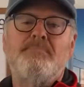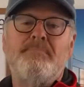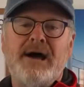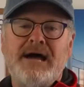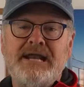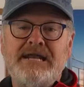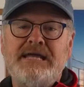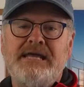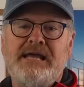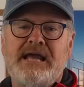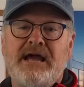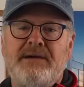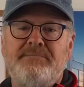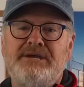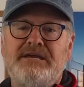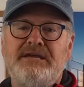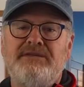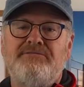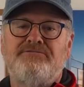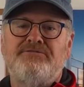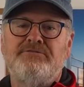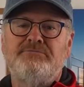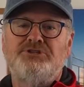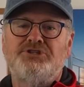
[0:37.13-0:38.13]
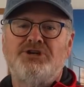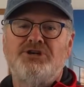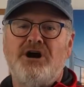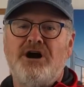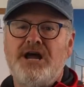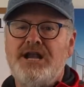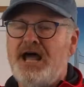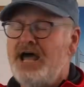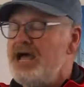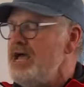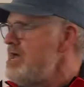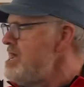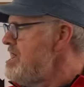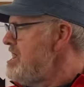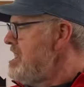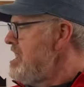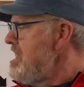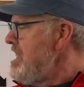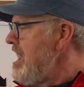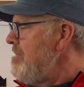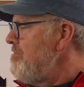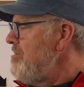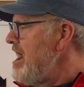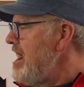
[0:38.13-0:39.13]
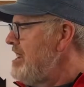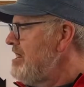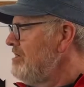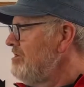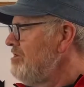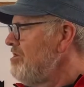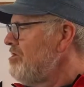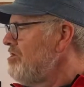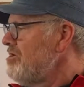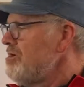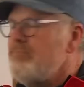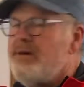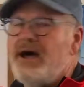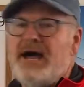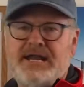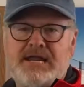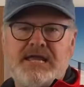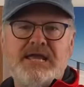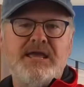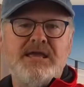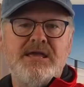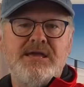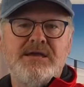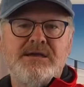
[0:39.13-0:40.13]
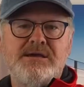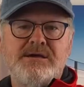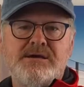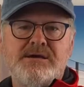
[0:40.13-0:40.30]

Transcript: of money coming in from China, and we had a lot of money